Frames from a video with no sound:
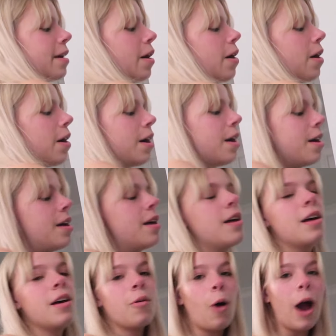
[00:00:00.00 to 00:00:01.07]
your
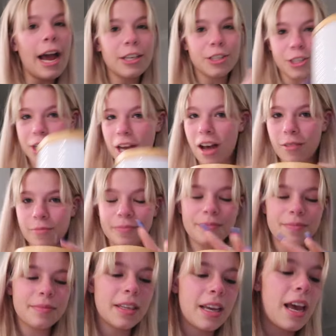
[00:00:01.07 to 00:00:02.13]
white sugar.
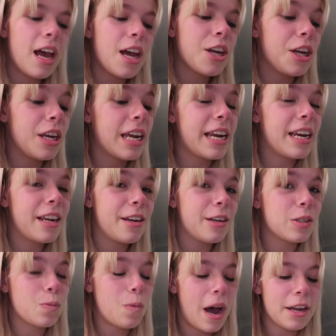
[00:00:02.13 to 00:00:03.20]
You need to
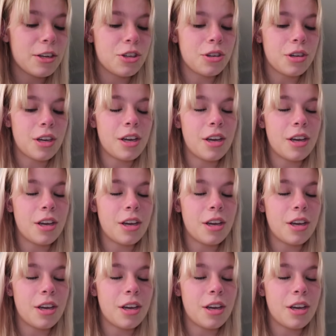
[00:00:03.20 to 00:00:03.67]
use white sugar,